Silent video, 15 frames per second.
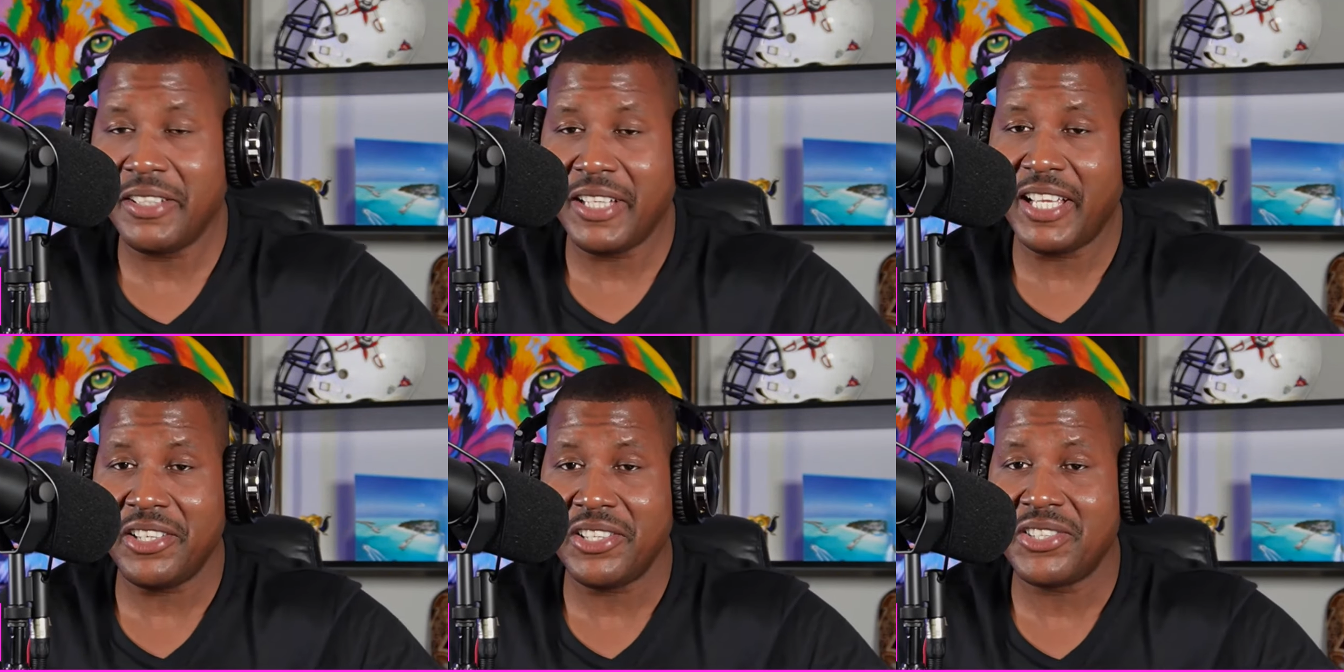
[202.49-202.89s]

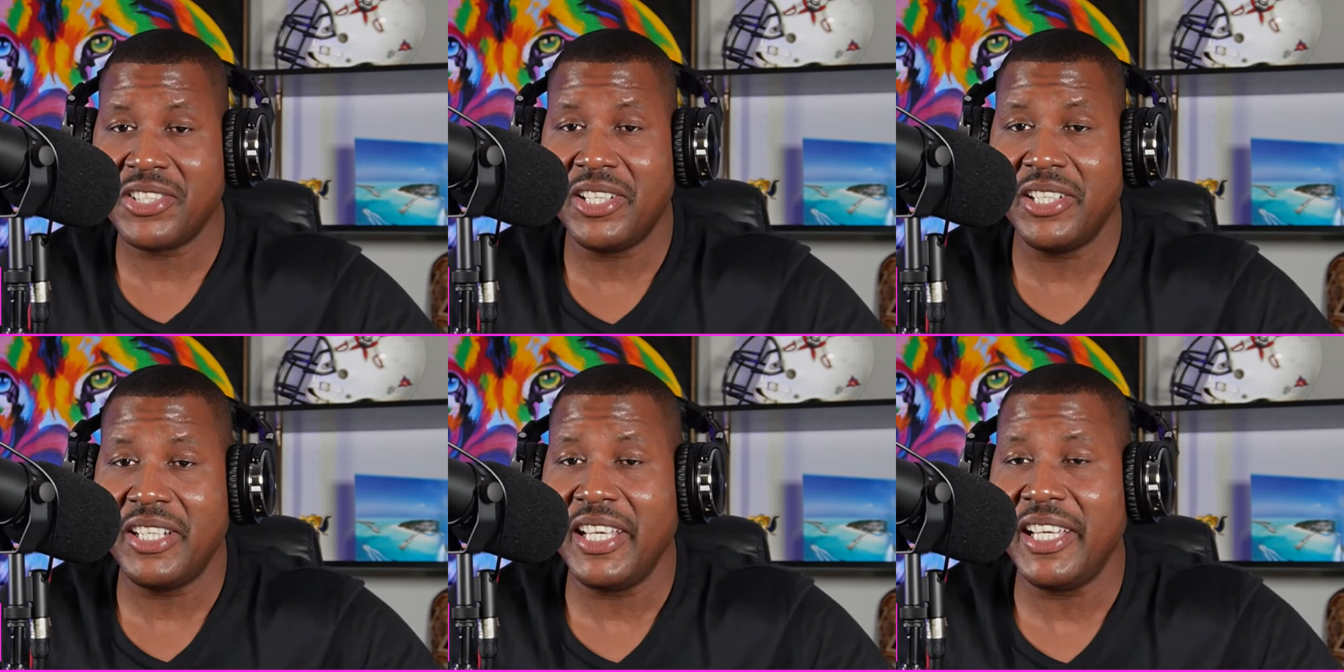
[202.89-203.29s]
And the
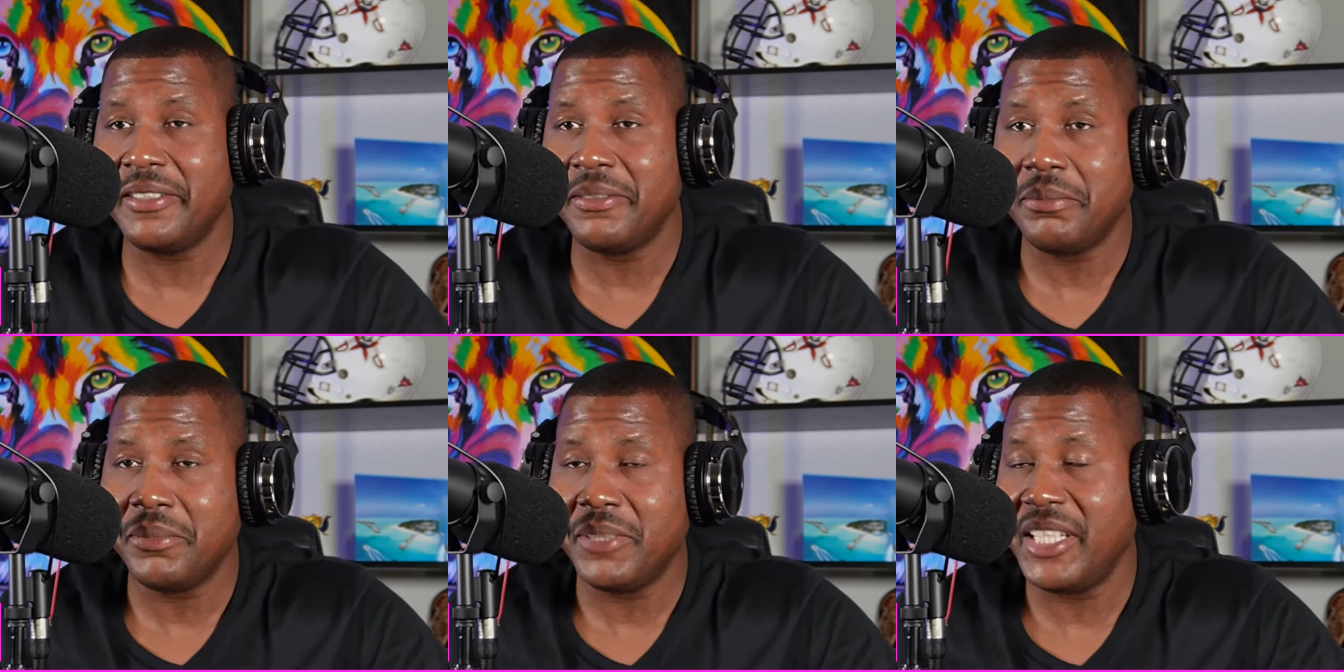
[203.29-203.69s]
son
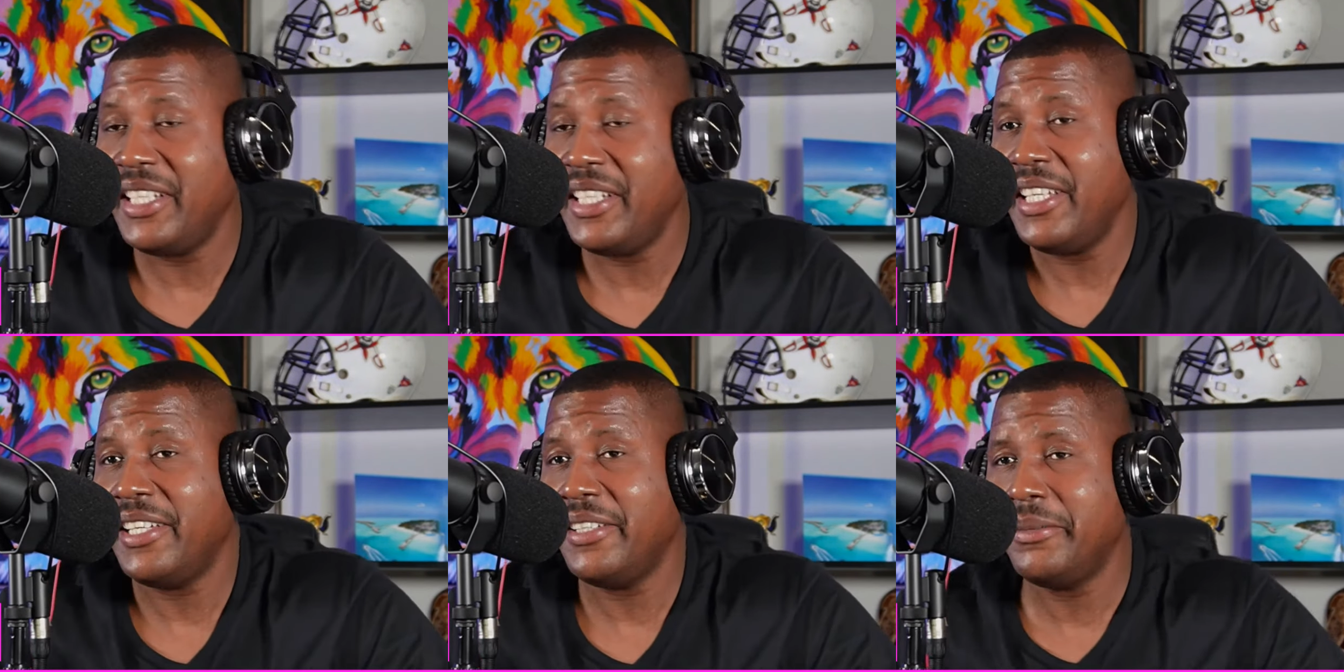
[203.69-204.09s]
did. He
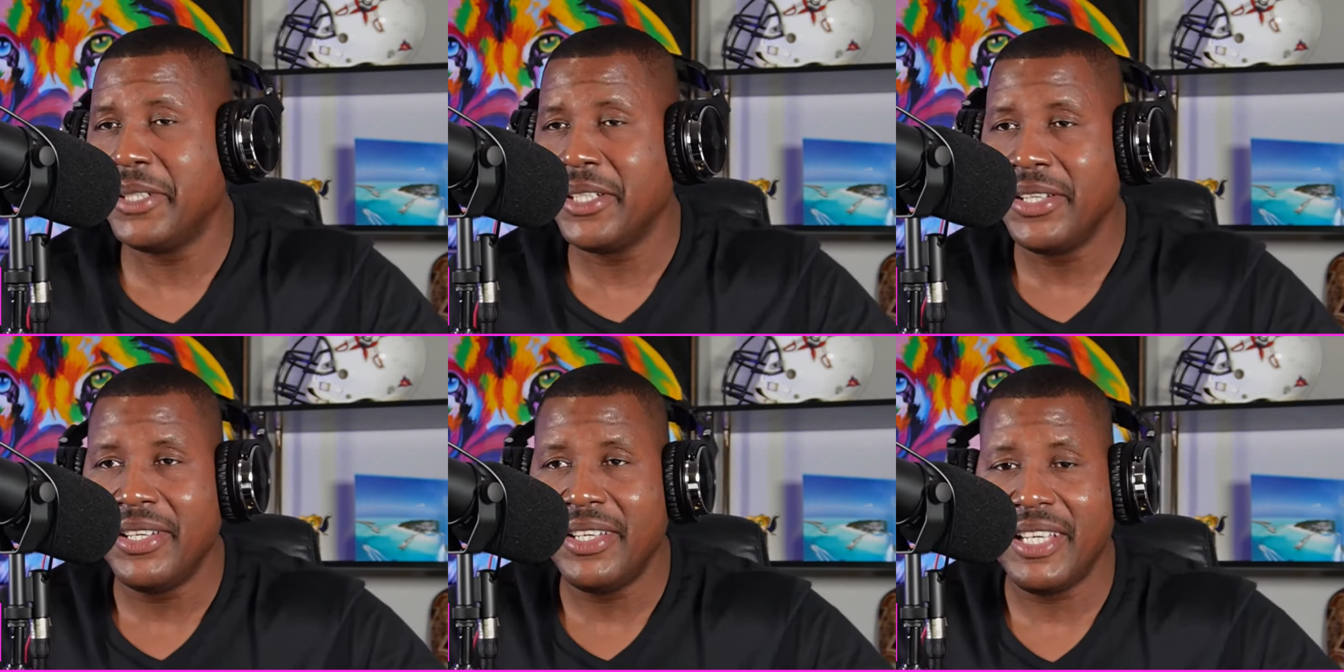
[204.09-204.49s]
did.
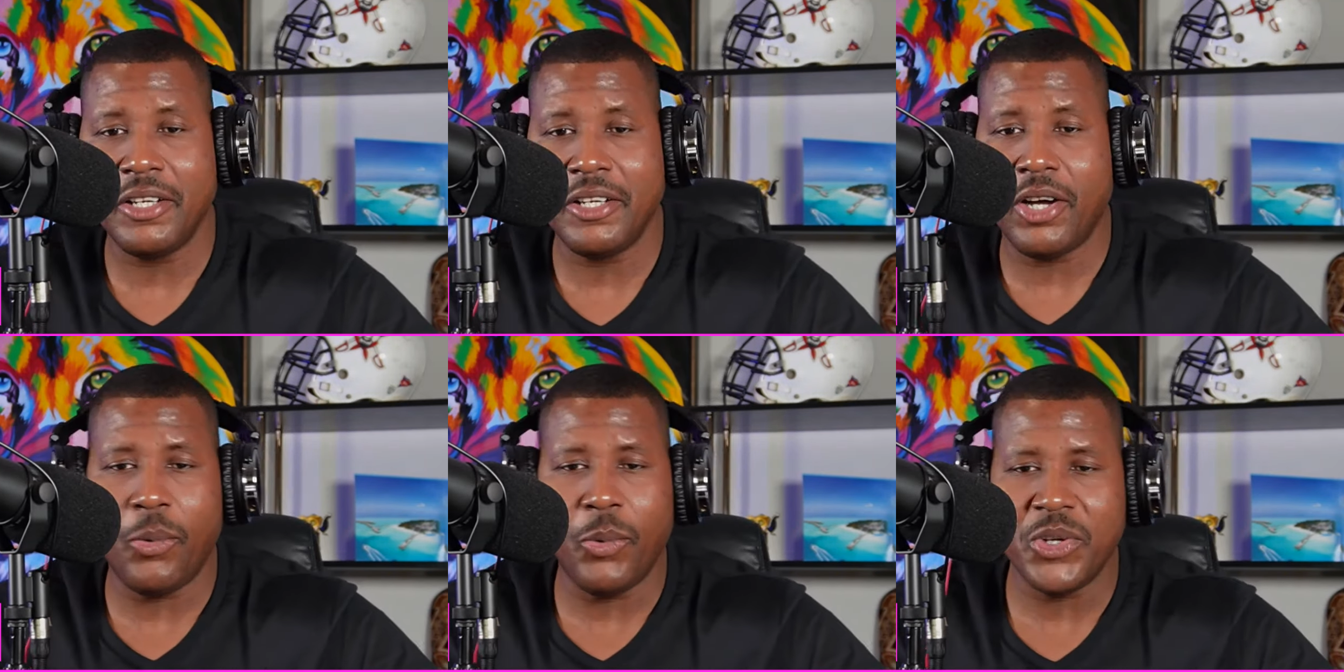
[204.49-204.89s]
And
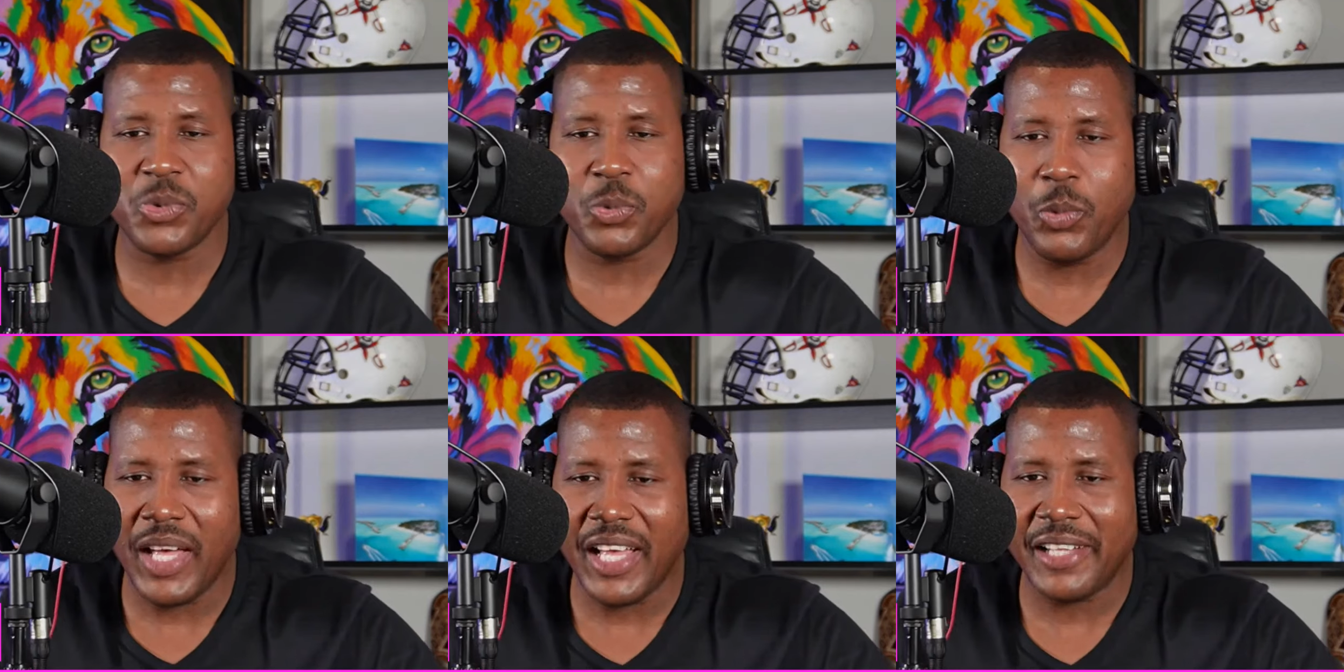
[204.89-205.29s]
all was
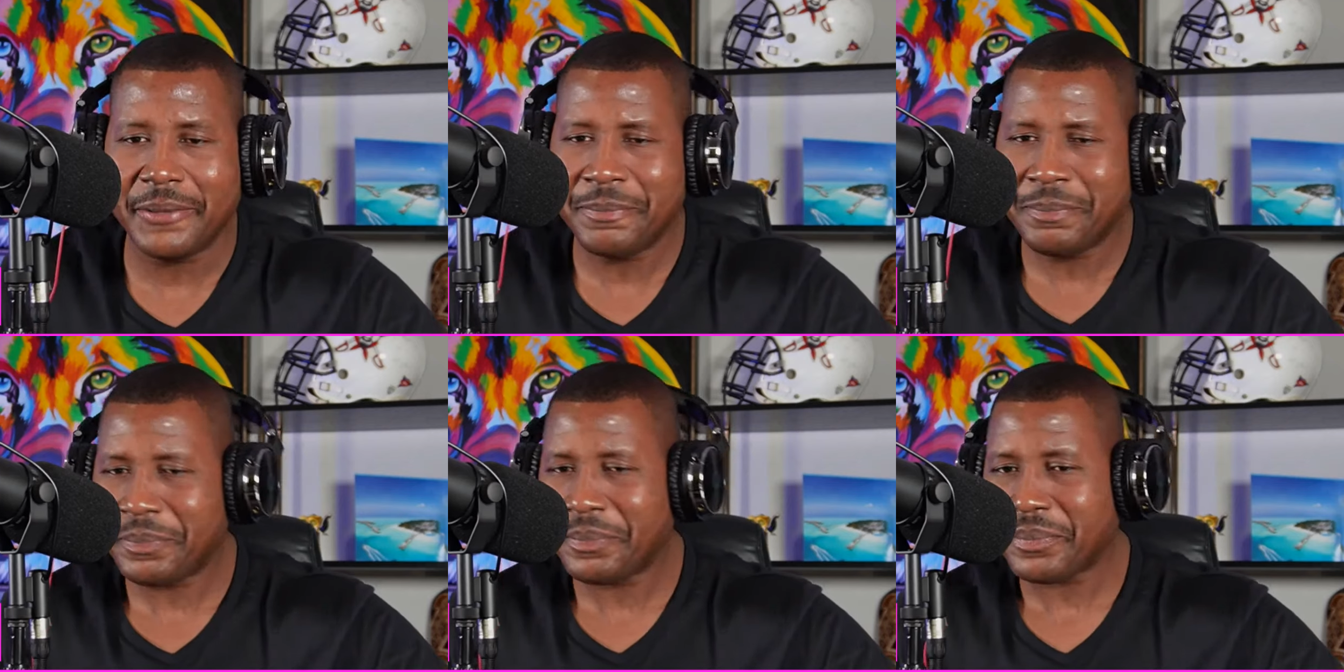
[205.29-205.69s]
well.